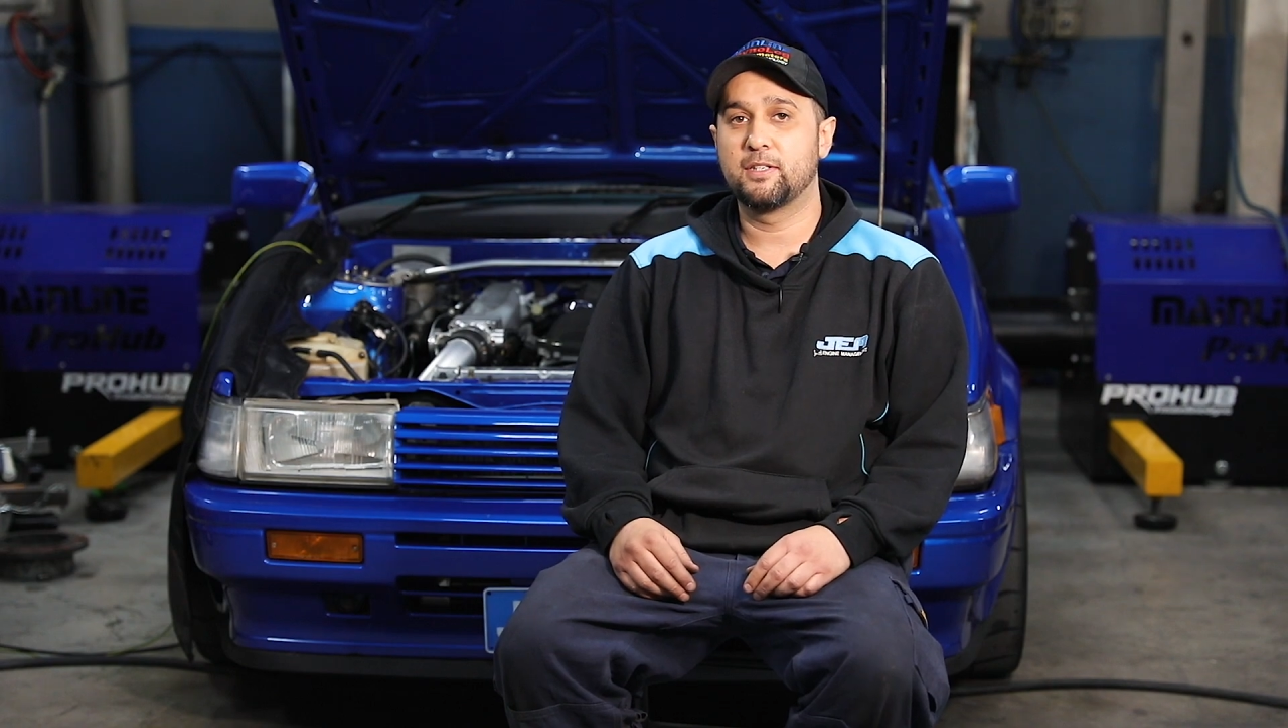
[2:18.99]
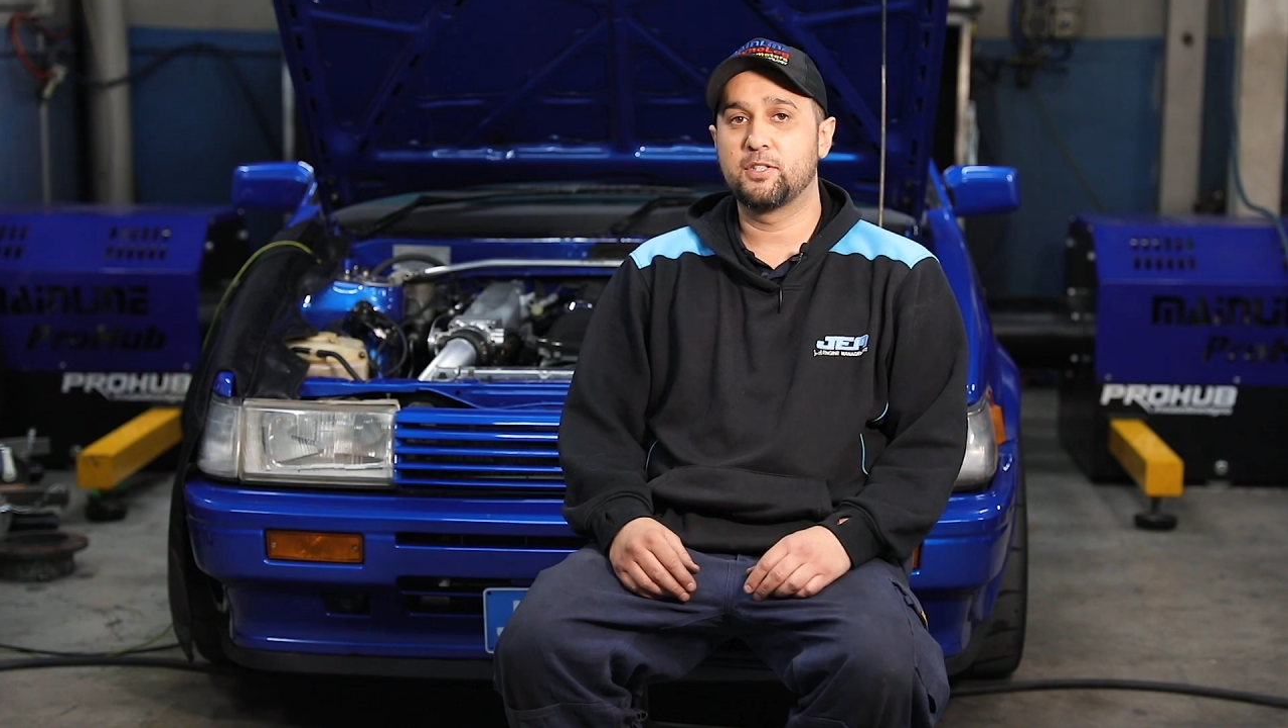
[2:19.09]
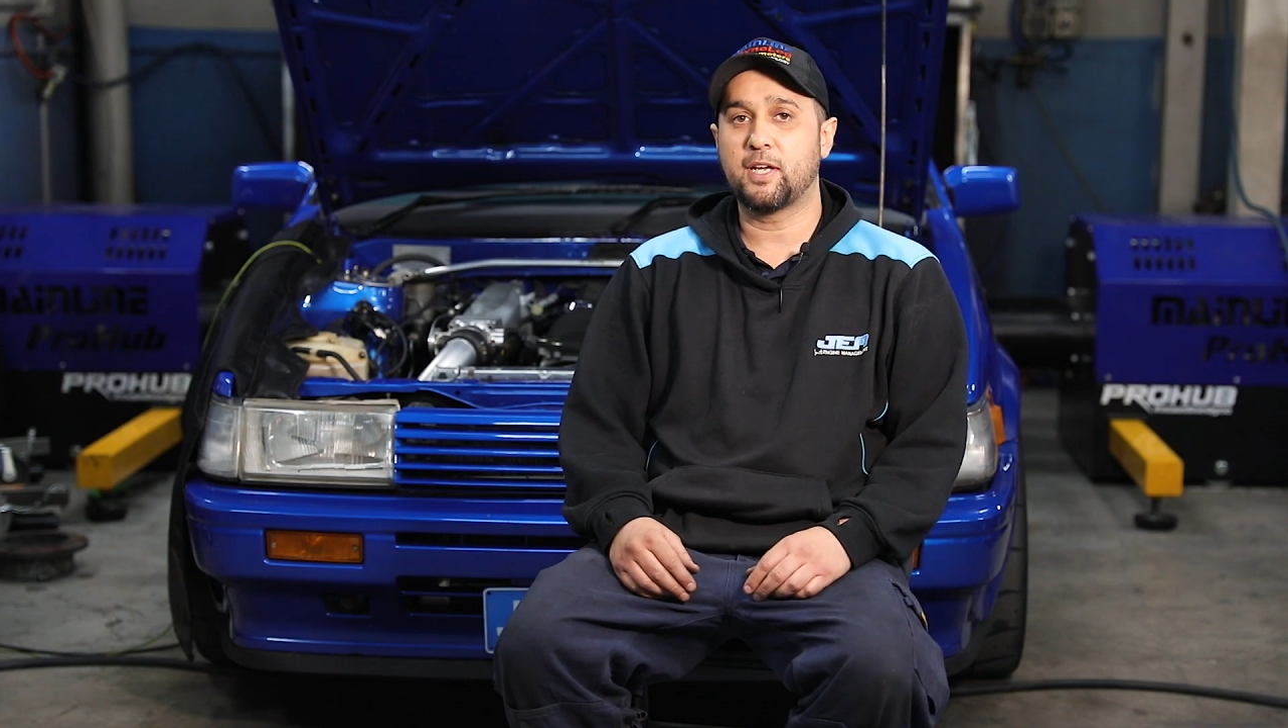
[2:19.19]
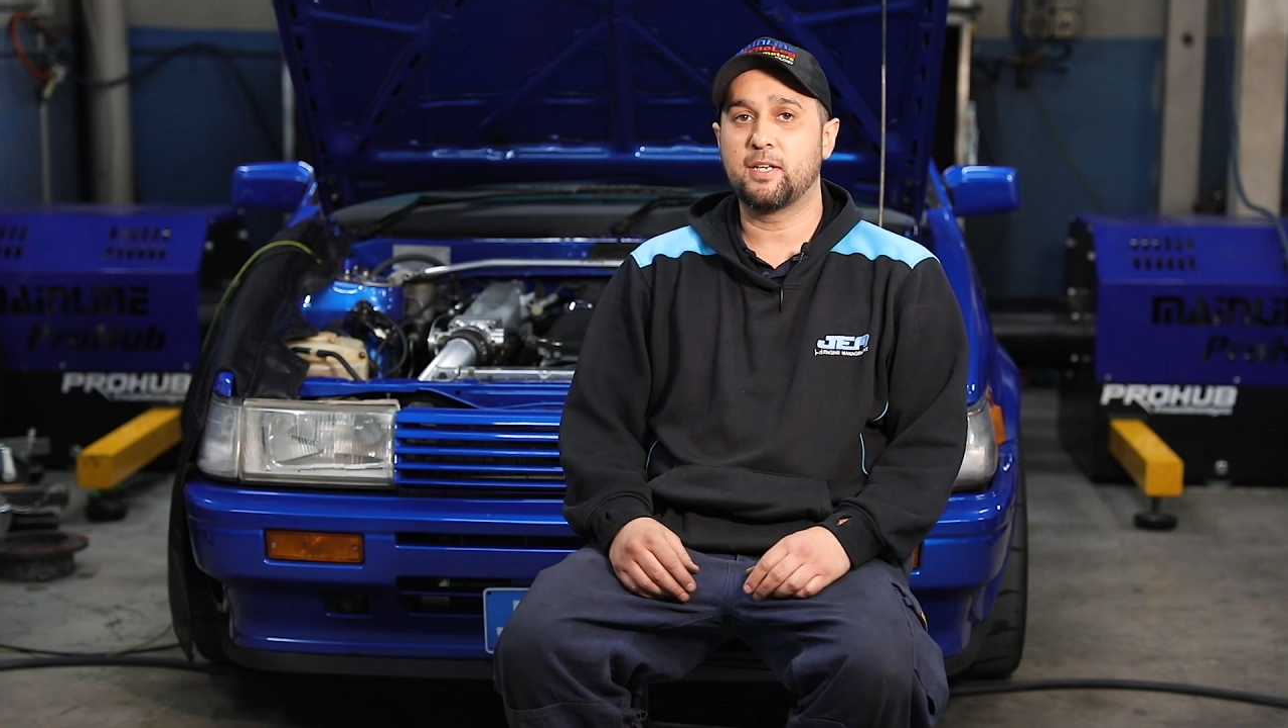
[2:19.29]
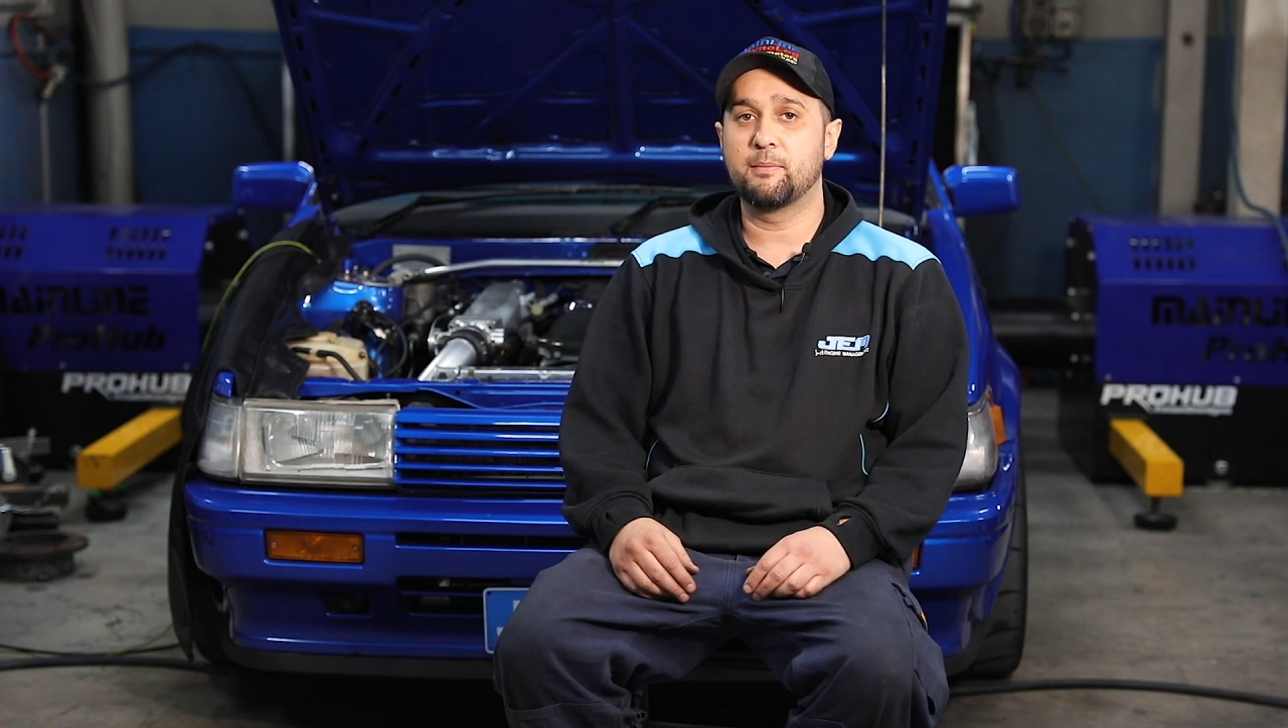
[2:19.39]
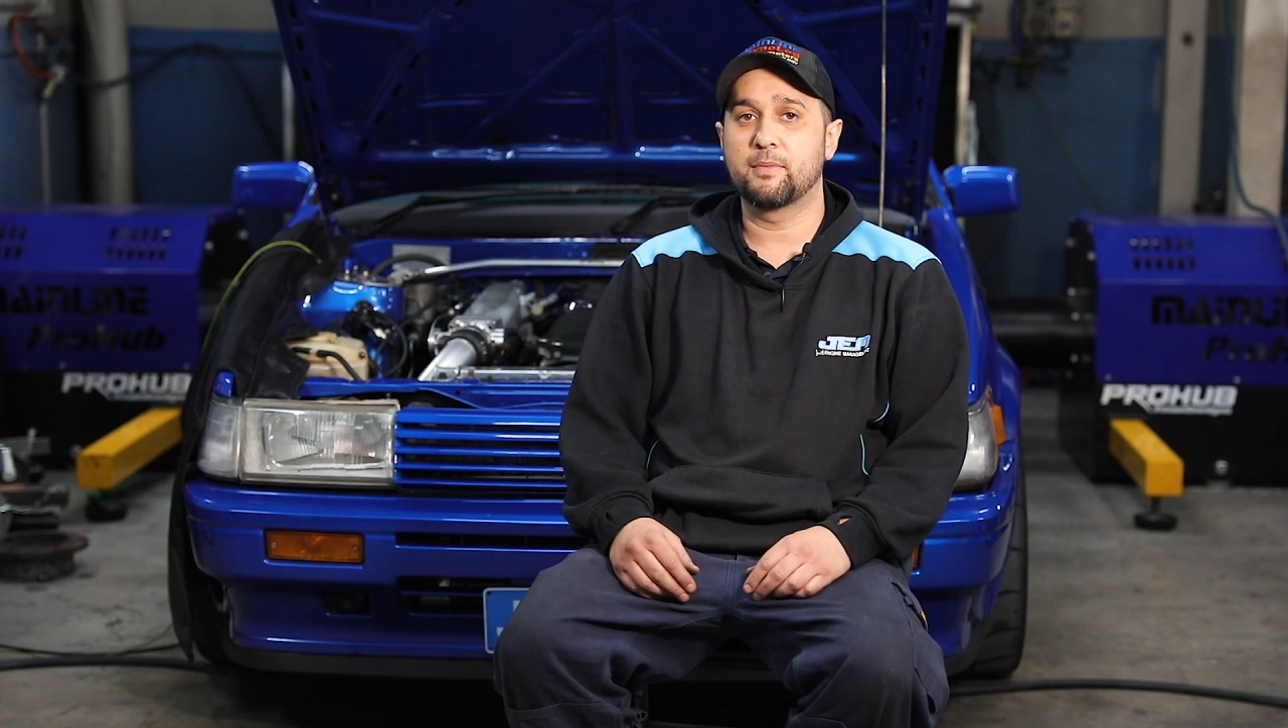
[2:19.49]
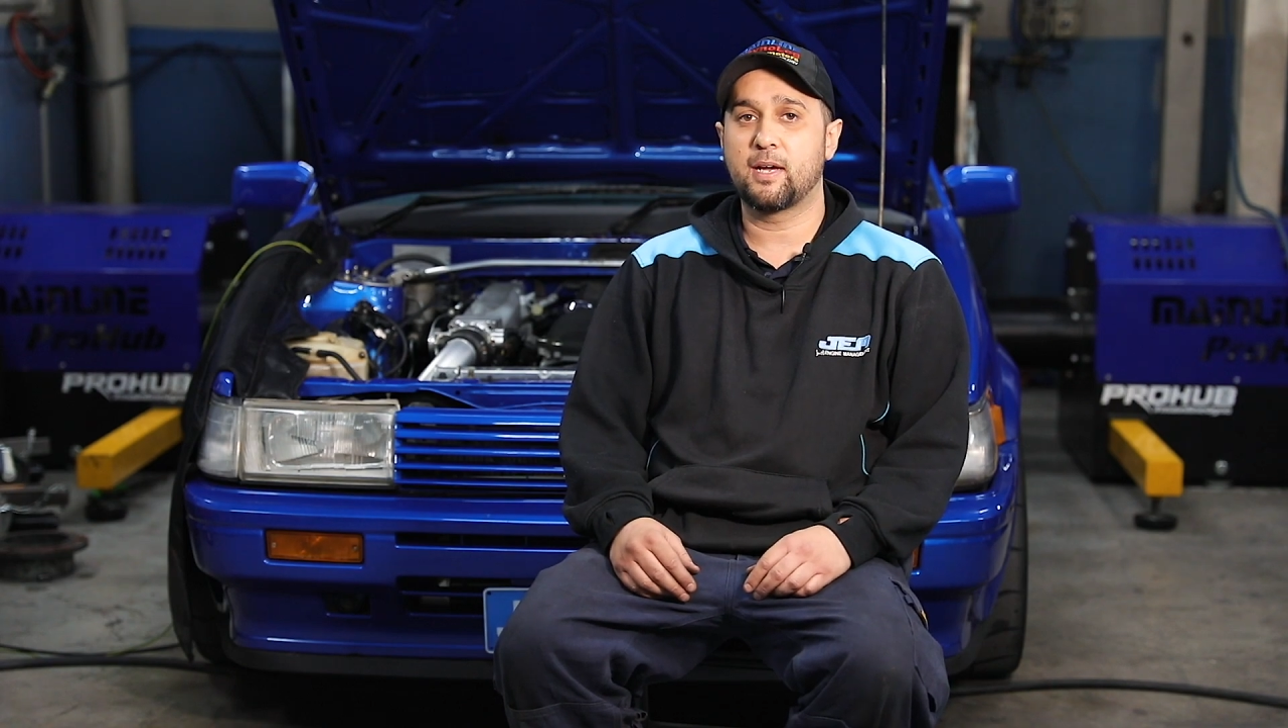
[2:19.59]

in JDM